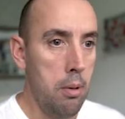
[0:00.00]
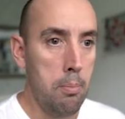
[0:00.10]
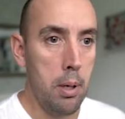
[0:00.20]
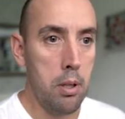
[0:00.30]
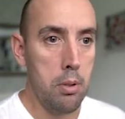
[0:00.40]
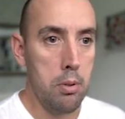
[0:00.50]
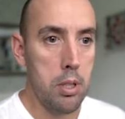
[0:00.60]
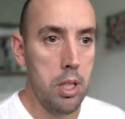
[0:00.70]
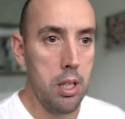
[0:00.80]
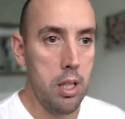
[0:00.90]

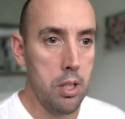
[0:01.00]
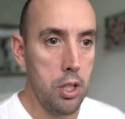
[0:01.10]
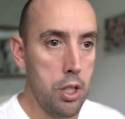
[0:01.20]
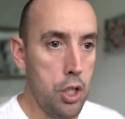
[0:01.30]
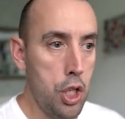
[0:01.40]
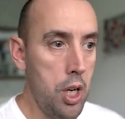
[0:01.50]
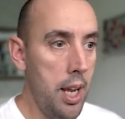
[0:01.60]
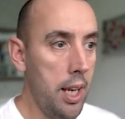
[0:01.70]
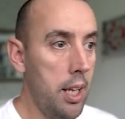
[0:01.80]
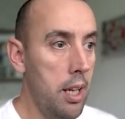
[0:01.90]
blues, just check.